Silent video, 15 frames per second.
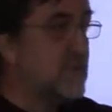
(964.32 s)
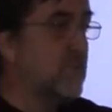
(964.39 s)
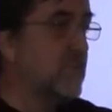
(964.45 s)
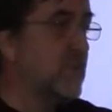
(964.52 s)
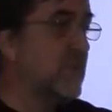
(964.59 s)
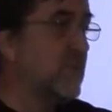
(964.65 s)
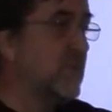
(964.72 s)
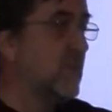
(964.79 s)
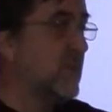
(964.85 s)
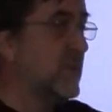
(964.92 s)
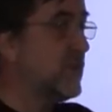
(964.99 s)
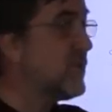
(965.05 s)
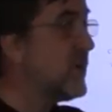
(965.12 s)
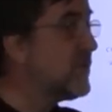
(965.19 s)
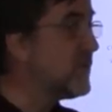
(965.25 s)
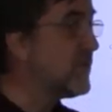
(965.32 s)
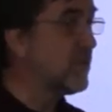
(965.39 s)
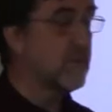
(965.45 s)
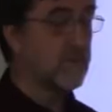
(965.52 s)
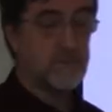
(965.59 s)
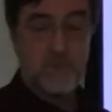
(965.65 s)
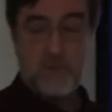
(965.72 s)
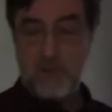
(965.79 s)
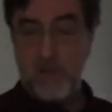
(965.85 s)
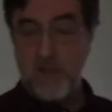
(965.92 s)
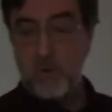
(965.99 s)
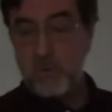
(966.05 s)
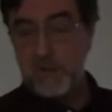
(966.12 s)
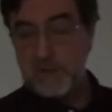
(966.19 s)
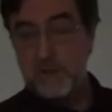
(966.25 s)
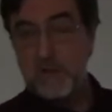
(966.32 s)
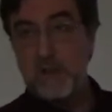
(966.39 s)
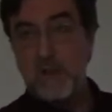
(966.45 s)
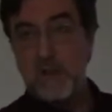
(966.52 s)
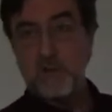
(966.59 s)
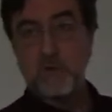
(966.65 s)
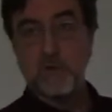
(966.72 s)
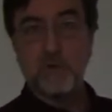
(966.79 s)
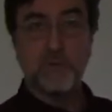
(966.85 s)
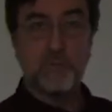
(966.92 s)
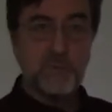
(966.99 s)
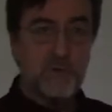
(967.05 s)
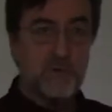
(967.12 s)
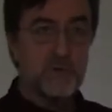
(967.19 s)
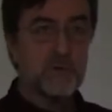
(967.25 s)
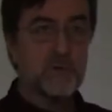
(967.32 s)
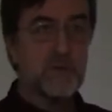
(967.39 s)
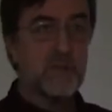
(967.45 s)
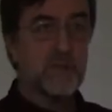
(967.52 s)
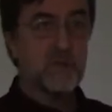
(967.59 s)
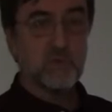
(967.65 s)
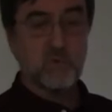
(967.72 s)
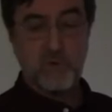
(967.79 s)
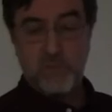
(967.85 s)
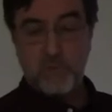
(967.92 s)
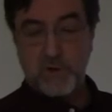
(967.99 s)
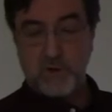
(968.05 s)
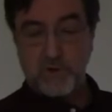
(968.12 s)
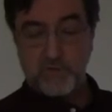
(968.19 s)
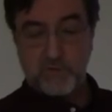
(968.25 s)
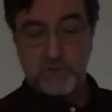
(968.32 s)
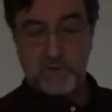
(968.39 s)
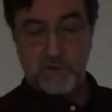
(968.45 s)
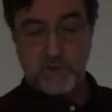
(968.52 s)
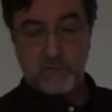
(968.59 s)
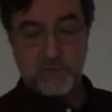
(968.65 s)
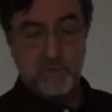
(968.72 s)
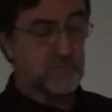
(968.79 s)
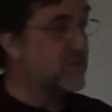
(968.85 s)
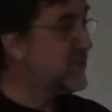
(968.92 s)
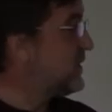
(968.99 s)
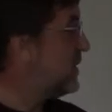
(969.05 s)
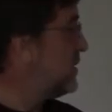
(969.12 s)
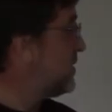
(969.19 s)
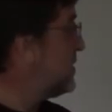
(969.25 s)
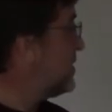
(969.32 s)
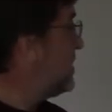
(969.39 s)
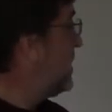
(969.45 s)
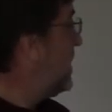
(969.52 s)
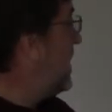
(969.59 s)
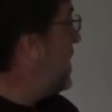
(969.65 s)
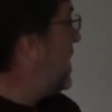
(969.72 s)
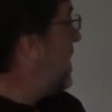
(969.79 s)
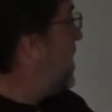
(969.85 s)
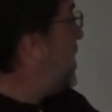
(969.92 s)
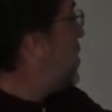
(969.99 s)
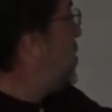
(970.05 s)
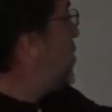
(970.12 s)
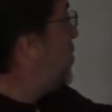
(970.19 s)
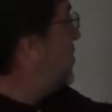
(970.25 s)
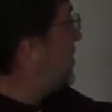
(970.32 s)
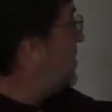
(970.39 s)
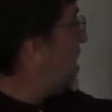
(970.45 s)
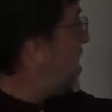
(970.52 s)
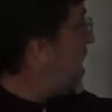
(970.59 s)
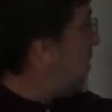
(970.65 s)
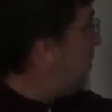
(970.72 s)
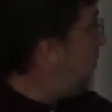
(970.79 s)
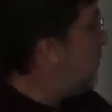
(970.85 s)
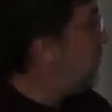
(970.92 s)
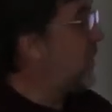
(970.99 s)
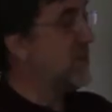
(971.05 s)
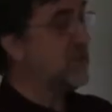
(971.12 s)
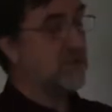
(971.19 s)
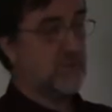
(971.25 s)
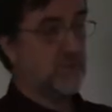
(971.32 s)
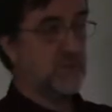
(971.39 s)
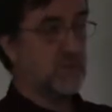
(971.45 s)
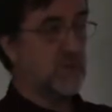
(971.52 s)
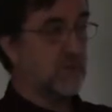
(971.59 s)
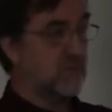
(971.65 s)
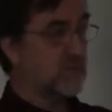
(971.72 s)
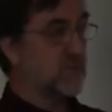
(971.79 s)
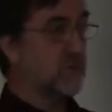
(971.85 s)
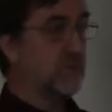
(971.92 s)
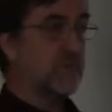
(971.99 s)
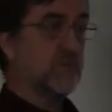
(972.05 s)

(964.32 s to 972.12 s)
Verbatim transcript: implicitly trusted? Well, your computer and your web browser comes preloaded with a bunch of root